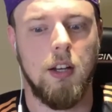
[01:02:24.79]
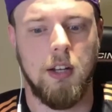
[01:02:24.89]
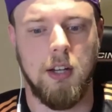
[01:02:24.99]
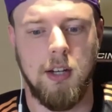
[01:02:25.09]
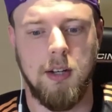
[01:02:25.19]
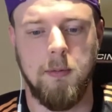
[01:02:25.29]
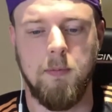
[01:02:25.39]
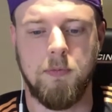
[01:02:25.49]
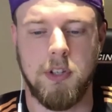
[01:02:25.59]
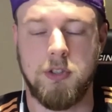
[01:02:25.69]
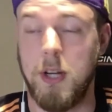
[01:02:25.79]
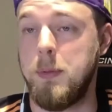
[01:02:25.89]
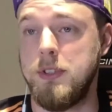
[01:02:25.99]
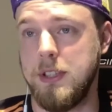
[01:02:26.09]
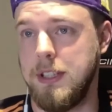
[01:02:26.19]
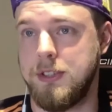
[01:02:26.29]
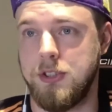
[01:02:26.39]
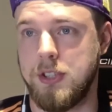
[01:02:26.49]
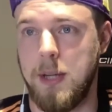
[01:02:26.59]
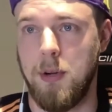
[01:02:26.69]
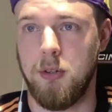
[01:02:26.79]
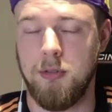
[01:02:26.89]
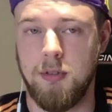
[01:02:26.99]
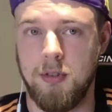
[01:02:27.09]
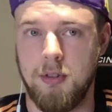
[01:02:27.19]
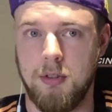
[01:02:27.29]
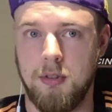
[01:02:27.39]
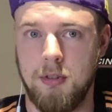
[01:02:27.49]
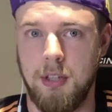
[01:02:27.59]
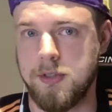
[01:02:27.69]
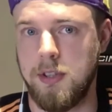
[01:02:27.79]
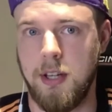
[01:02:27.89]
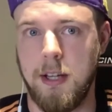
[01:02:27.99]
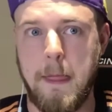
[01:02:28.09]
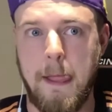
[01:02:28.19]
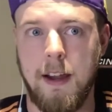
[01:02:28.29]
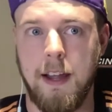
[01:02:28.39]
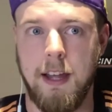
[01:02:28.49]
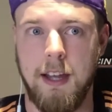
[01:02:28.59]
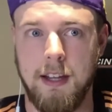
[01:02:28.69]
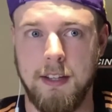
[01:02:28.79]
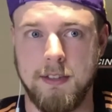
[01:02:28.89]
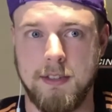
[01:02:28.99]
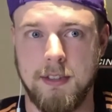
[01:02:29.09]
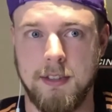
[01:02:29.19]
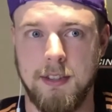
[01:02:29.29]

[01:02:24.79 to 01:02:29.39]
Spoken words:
The Champions League list just came out yesterday, and